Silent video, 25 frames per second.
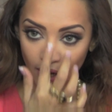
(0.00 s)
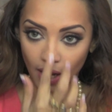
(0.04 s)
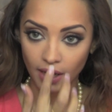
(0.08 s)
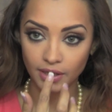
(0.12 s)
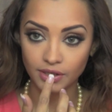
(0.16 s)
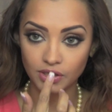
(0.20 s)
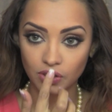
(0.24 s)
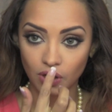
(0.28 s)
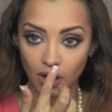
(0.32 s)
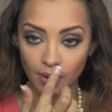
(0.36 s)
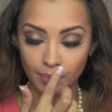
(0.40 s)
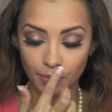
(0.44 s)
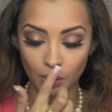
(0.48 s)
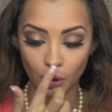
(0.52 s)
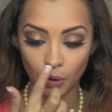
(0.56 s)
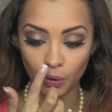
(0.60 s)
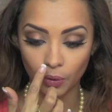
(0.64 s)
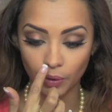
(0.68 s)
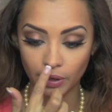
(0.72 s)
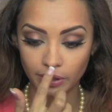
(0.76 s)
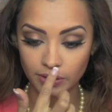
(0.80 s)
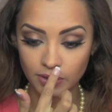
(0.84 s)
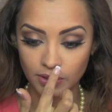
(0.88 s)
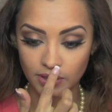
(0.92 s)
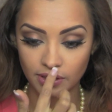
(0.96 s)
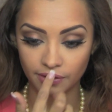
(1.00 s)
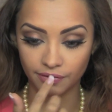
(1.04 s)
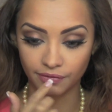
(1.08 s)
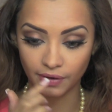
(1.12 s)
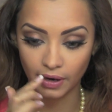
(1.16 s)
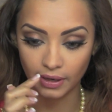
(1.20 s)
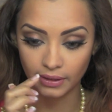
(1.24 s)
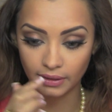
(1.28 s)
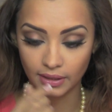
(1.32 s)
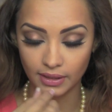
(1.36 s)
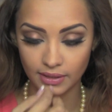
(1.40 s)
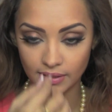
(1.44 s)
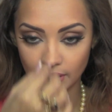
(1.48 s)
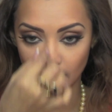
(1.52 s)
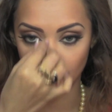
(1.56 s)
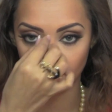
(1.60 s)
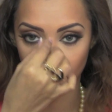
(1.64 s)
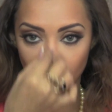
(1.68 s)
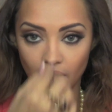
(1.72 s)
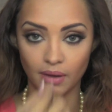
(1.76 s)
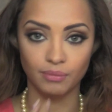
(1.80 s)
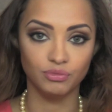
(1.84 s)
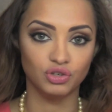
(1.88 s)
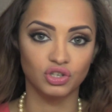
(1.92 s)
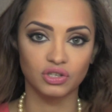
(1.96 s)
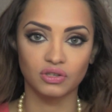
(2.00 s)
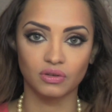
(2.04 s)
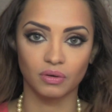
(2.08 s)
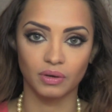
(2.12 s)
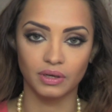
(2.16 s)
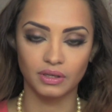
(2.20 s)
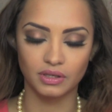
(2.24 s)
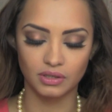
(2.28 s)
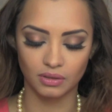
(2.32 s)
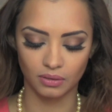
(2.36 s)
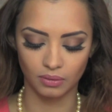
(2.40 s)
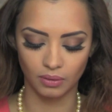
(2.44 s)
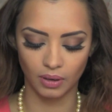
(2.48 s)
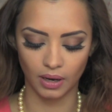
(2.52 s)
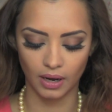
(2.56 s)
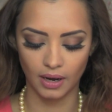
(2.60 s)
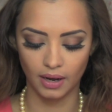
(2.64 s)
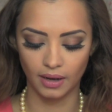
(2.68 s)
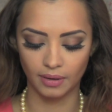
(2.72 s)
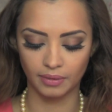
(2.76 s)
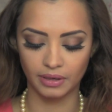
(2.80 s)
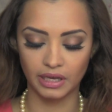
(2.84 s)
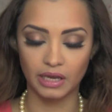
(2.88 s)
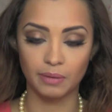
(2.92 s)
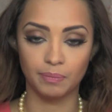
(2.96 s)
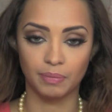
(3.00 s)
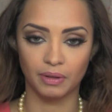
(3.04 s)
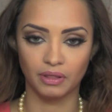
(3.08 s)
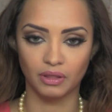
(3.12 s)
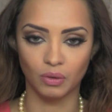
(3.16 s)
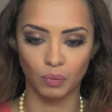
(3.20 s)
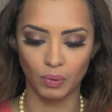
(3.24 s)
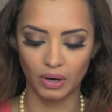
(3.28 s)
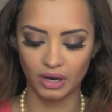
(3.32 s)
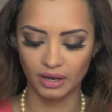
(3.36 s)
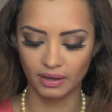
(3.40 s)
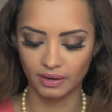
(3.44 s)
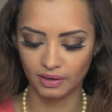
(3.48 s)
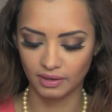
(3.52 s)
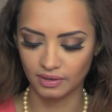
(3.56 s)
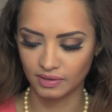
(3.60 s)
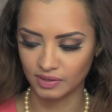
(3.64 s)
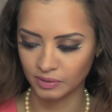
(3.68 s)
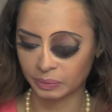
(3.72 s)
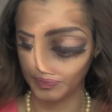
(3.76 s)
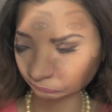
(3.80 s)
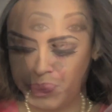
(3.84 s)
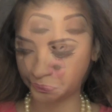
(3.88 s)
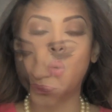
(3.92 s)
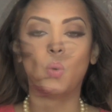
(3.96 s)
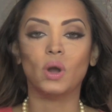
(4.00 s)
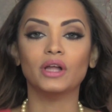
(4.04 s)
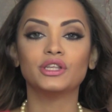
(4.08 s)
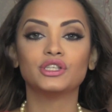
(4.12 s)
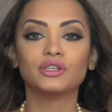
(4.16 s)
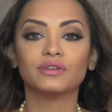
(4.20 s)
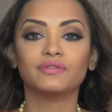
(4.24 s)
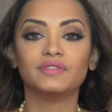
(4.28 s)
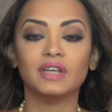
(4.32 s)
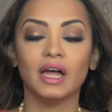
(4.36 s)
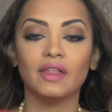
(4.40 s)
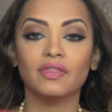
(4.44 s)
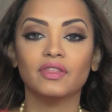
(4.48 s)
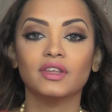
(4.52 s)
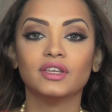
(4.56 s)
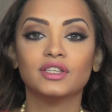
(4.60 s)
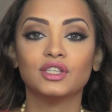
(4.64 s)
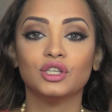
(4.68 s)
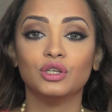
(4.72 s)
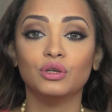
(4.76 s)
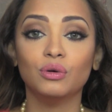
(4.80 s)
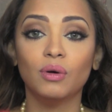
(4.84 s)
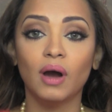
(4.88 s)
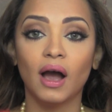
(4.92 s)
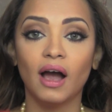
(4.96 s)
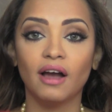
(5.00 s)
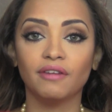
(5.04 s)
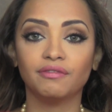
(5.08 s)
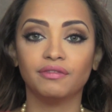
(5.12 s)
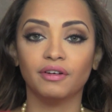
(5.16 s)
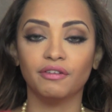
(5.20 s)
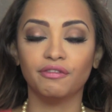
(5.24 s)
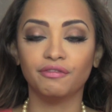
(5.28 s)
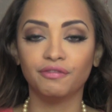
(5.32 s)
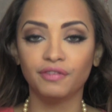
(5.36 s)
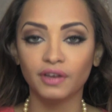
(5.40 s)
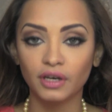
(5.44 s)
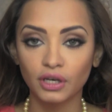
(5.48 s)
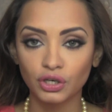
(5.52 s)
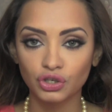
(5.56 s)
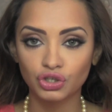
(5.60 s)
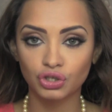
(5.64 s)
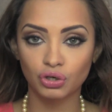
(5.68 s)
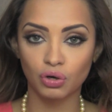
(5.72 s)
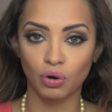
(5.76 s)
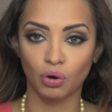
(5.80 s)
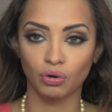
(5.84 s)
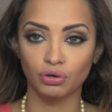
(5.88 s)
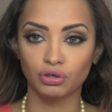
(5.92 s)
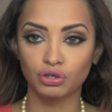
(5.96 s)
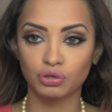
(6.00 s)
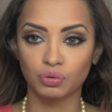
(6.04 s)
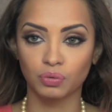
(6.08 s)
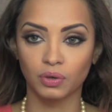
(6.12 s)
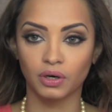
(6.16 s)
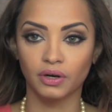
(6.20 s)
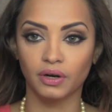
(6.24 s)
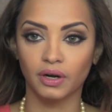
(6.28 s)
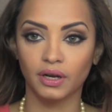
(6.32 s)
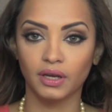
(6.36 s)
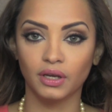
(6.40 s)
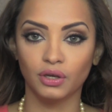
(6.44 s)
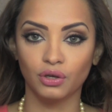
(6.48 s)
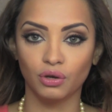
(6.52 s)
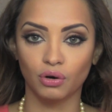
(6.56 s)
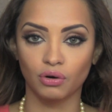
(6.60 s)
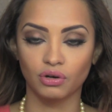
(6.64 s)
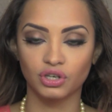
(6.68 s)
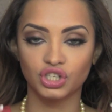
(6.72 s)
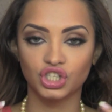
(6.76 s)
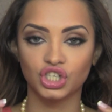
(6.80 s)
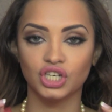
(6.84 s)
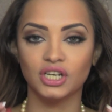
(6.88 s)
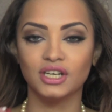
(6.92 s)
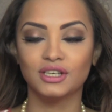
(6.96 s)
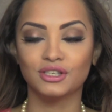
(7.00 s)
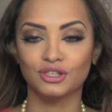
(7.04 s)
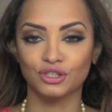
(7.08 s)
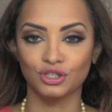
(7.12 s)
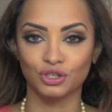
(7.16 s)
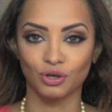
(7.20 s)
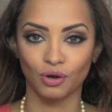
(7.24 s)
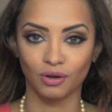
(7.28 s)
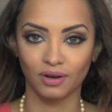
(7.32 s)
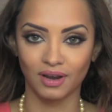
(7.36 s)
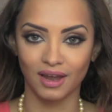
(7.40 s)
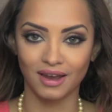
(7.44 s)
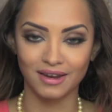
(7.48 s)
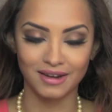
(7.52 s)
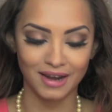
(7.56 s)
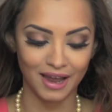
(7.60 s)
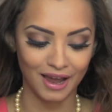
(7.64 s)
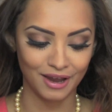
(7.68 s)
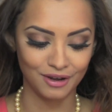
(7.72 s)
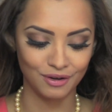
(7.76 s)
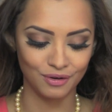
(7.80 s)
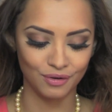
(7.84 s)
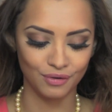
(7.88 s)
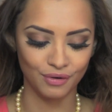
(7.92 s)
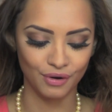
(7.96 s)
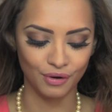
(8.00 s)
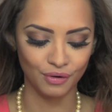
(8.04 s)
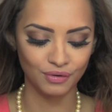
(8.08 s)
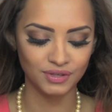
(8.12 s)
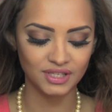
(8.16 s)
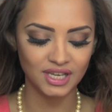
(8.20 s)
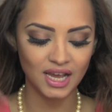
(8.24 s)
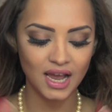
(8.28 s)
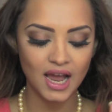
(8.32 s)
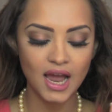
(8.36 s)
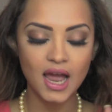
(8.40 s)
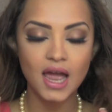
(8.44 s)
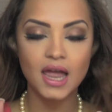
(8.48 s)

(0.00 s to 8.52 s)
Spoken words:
and so I'm not going to define this area. I'm just going to keep it the way it is. Once you've done this, you have finished contouring your cheeks, jawline, and your nose.